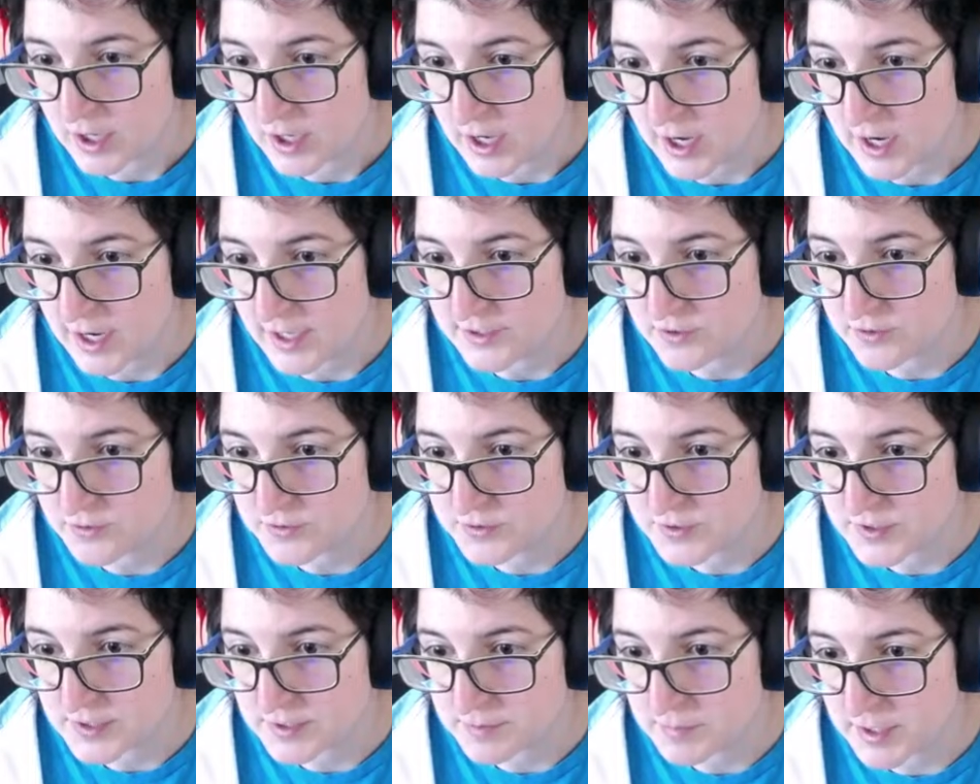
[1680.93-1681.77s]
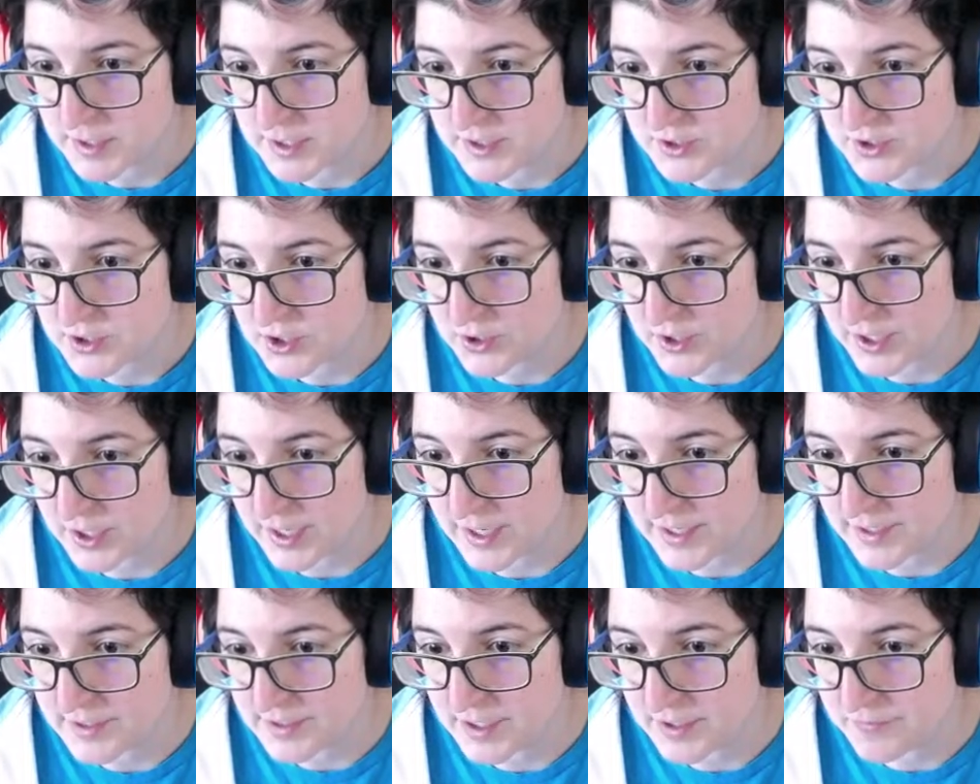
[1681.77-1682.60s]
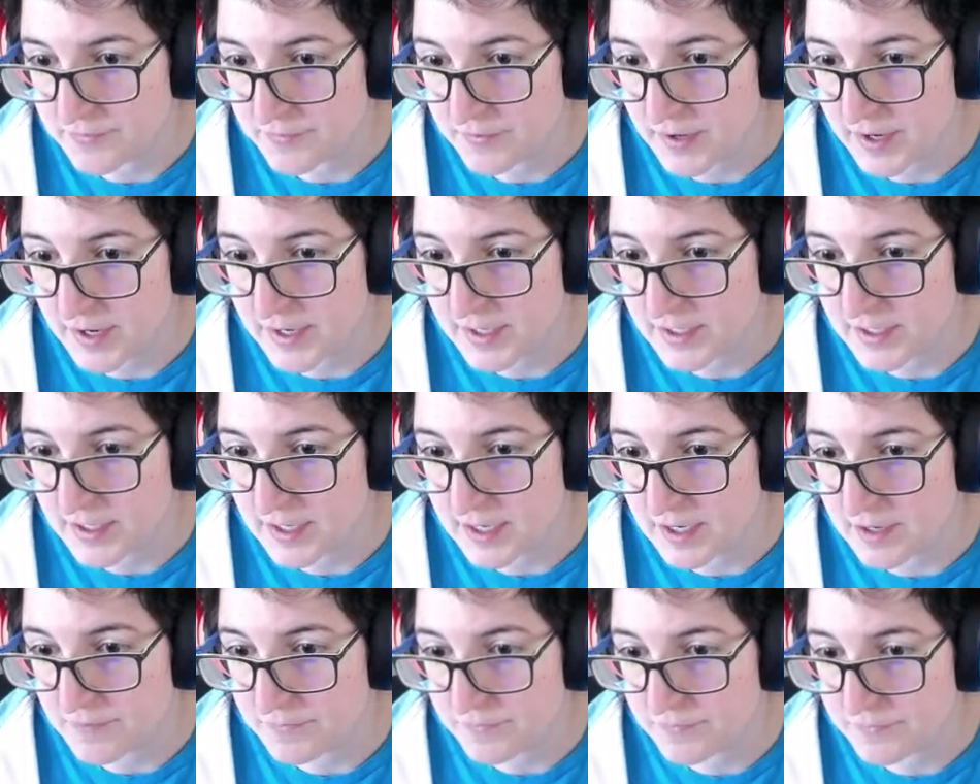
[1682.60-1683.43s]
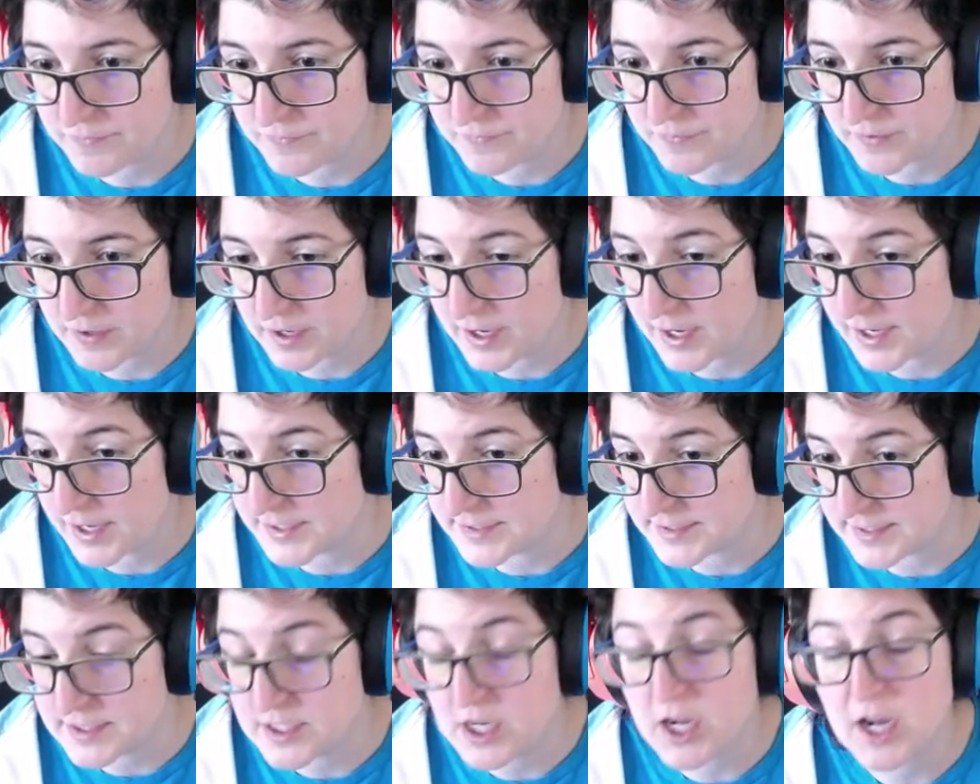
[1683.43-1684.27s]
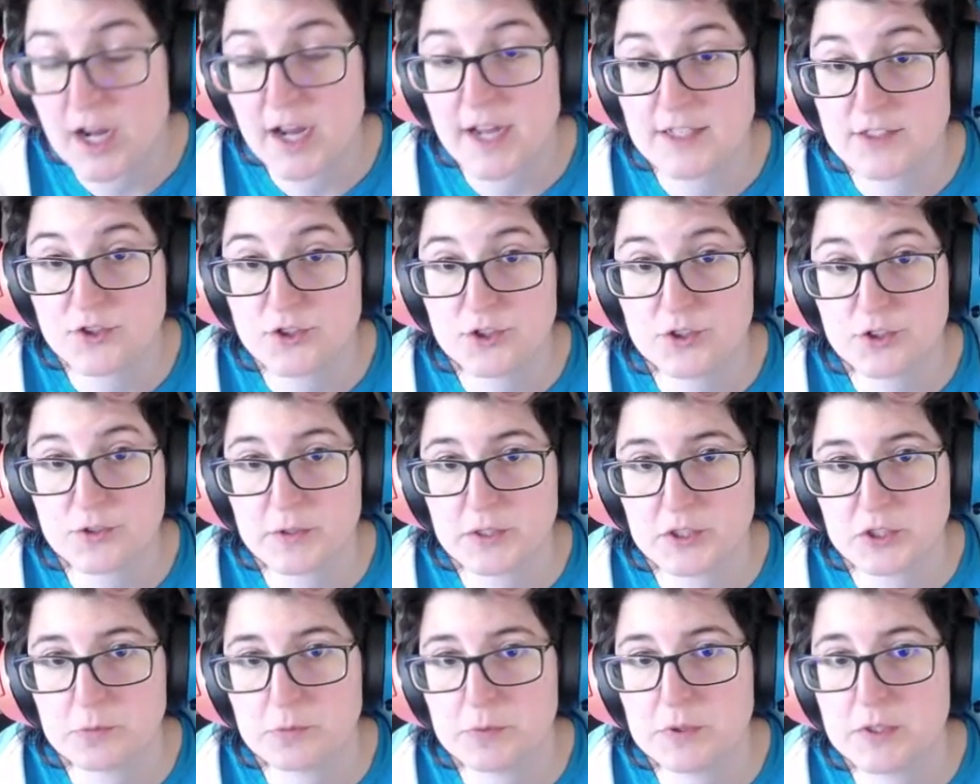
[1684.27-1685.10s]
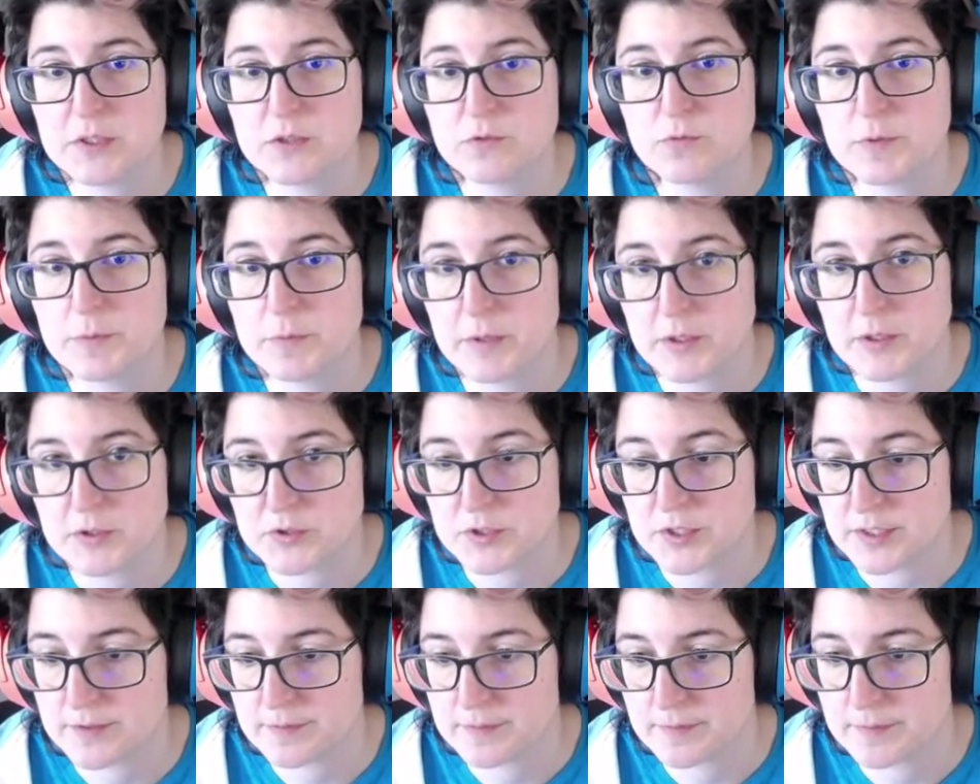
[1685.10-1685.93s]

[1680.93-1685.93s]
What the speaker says: I don't see much. Okay, if I did not answer your question, please repost it.